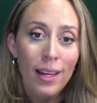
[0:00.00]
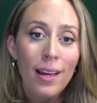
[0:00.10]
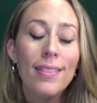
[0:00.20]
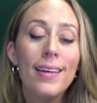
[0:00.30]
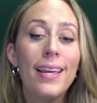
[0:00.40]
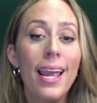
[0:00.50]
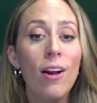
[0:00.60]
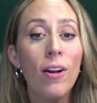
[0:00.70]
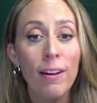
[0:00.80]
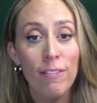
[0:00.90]
The
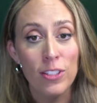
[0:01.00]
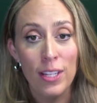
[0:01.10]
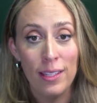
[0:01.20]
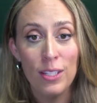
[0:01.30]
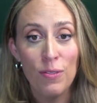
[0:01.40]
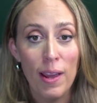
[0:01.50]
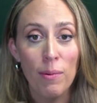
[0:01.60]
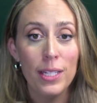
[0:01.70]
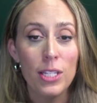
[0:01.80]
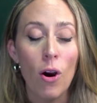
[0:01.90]
caregivers in these
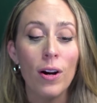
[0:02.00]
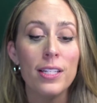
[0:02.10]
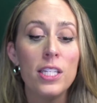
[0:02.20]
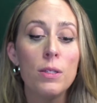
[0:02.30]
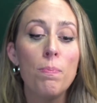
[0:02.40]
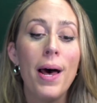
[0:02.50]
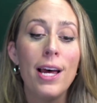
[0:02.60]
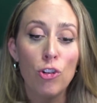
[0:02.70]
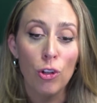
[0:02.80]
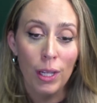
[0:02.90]
families are
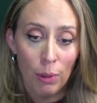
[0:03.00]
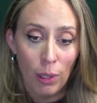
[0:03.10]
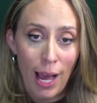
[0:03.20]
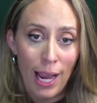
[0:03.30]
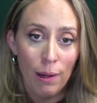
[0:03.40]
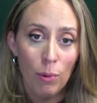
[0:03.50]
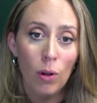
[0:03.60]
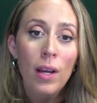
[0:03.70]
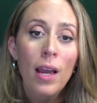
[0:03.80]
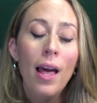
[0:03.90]
especially
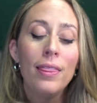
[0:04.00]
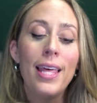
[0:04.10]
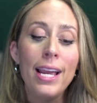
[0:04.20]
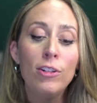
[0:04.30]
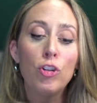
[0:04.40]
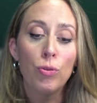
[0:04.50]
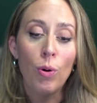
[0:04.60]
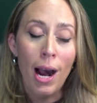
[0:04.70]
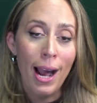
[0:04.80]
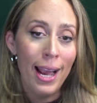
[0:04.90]
reliable. They
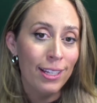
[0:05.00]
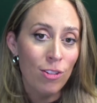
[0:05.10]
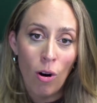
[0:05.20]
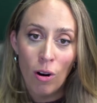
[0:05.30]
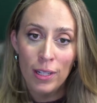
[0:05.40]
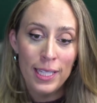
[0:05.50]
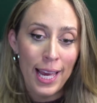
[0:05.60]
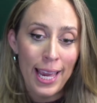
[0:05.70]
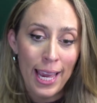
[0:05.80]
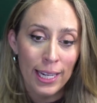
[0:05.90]
try as hard as they
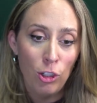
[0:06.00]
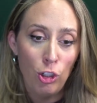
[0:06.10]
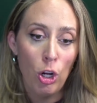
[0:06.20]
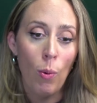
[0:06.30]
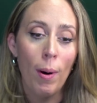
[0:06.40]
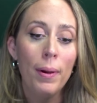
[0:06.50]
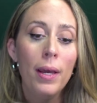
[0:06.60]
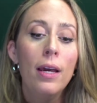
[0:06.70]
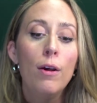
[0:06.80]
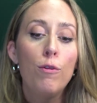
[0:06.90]
can to show up
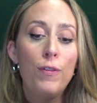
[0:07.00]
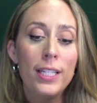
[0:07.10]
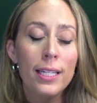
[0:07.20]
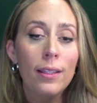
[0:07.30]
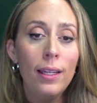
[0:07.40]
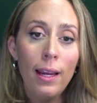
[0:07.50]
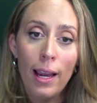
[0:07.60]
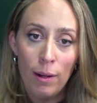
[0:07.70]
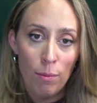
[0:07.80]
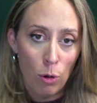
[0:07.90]
physically
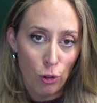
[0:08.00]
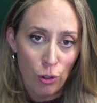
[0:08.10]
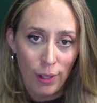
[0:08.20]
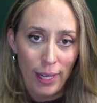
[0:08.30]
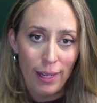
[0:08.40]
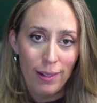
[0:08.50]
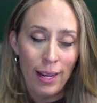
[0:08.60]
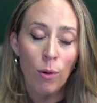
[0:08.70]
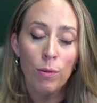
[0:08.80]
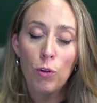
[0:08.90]
and emotionally.
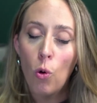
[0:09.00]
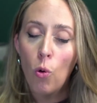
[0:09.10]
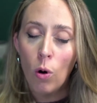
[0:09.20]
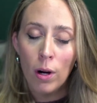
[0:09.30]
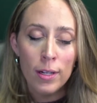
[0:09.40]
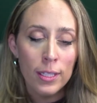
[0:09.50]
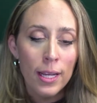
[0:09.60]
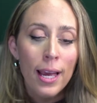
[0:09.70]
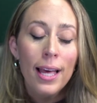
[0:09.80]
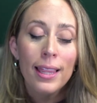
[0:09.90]
Now, of course,
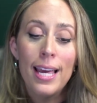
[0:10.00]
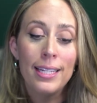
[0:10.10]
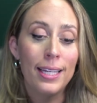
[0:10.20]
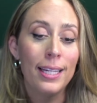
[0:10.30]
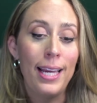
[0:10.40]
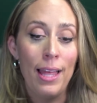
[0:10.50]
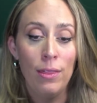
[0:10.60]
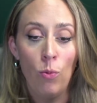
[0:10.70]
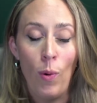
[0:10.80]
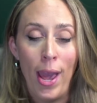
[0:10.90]
things can get in
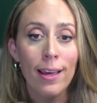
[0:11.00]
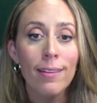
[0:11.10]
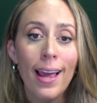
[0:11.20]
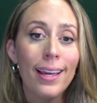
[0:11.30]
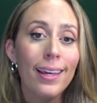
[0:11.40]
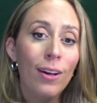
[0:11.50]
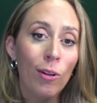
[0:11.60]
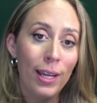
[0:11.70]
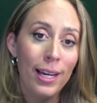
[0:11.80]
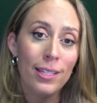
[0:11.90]
the way, like
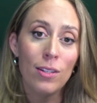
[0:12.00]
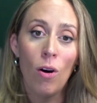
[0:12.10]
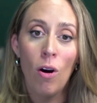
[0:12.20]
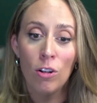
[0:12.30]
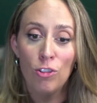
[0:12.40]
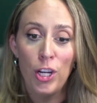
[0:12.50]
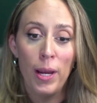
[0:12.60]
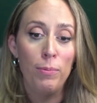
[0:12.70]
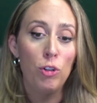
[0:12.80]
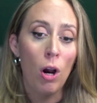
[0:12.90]
illness,
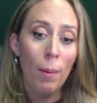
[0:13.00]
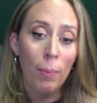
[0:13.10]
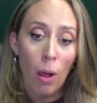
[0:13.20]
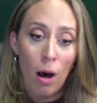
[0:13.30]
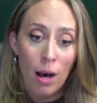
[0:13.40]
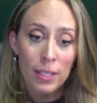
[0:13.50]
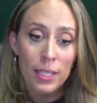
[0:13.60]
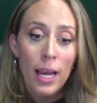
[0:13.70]
hardship, job loss.